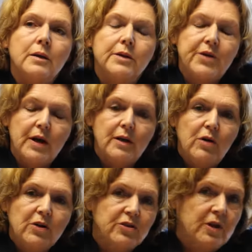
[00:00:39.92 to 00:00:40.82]
The
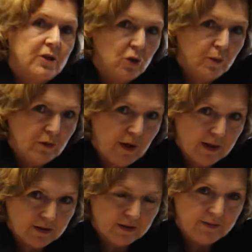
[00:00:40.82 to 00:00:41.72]
Declaration on Human
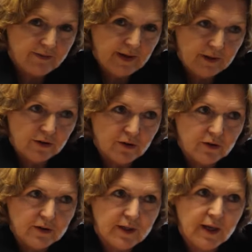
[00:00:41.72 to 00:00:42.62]
Rights
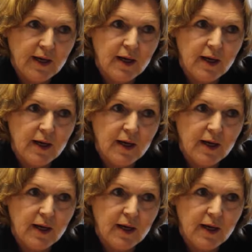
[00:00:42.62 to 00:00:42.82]
Defenders